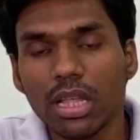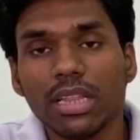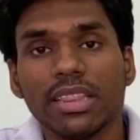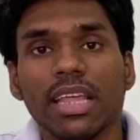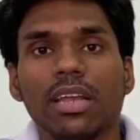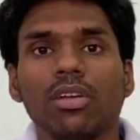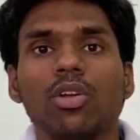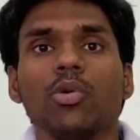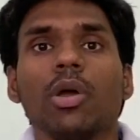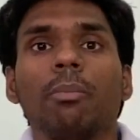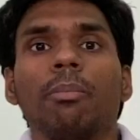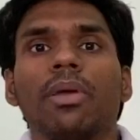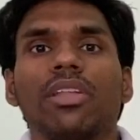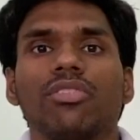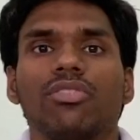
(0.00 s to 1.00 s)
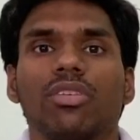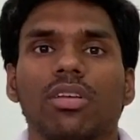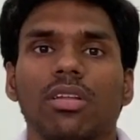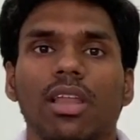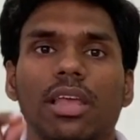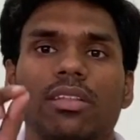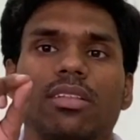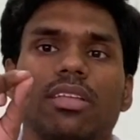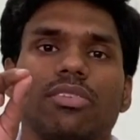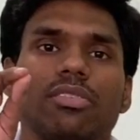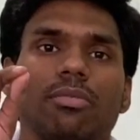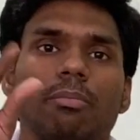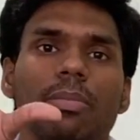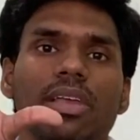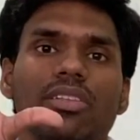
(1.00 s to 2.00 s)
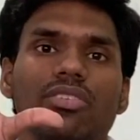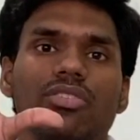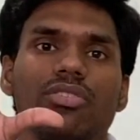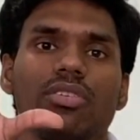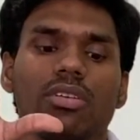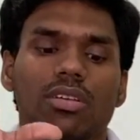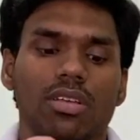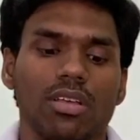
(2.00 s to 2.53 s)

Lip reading: then do a pinch like this, pinch.